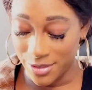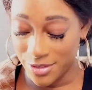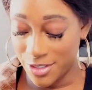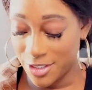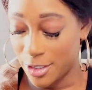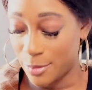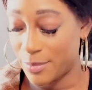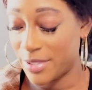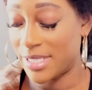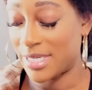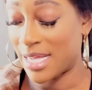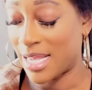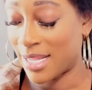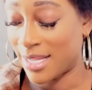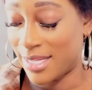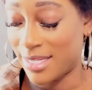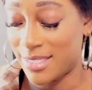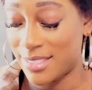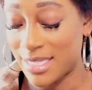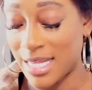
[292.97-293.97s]
super
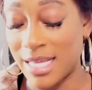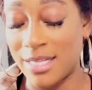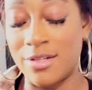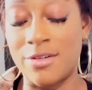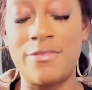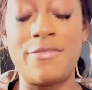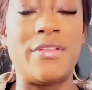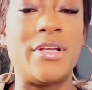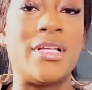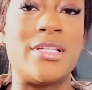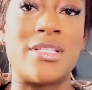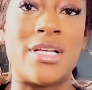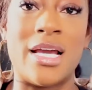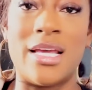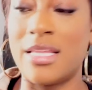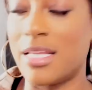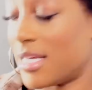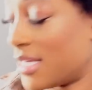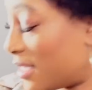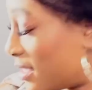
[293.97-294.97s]
nice. I love things like
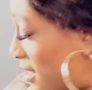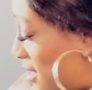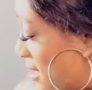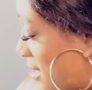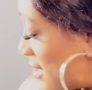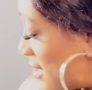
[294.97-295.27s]
this.